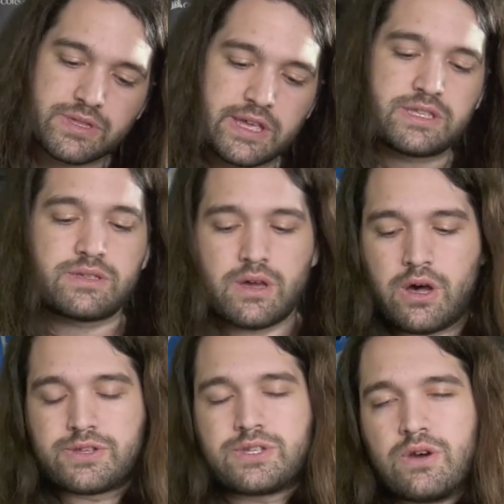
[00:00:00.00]
That's
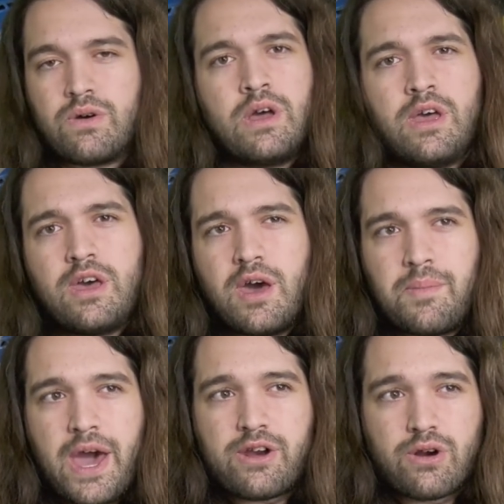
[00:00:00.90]
also a
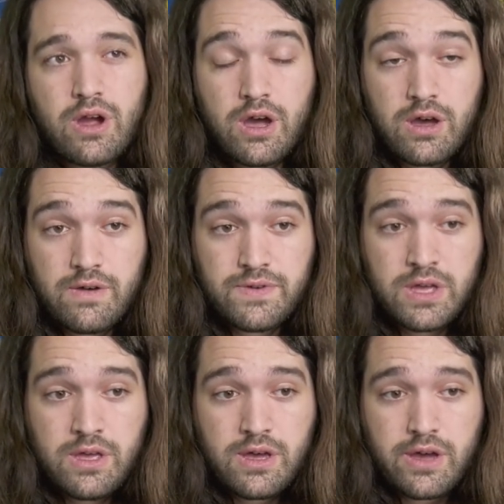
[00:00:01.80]
matter of
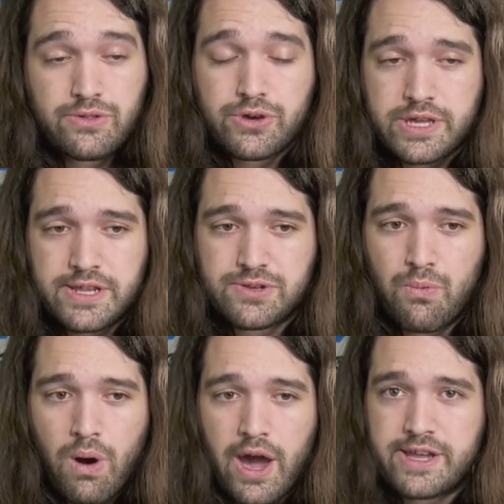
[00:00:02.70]
uh, looking into
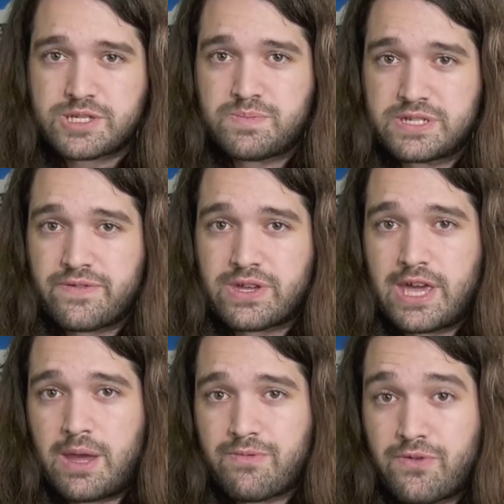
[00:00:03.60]
why a specific
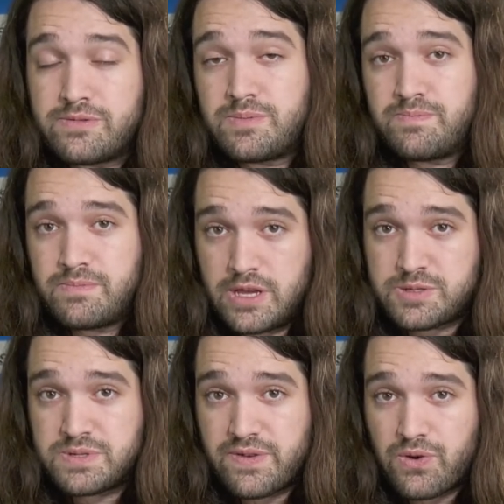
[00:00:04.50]
game performs a
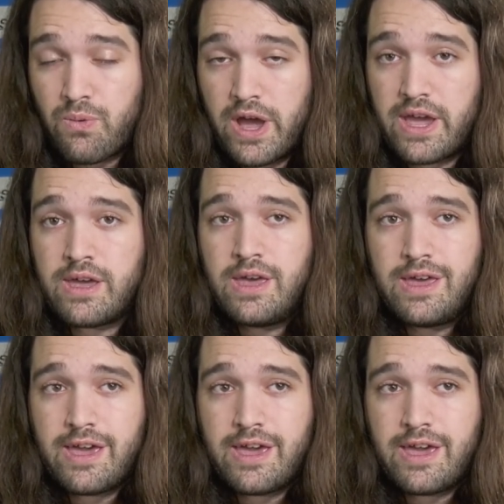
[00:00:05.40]
specific way.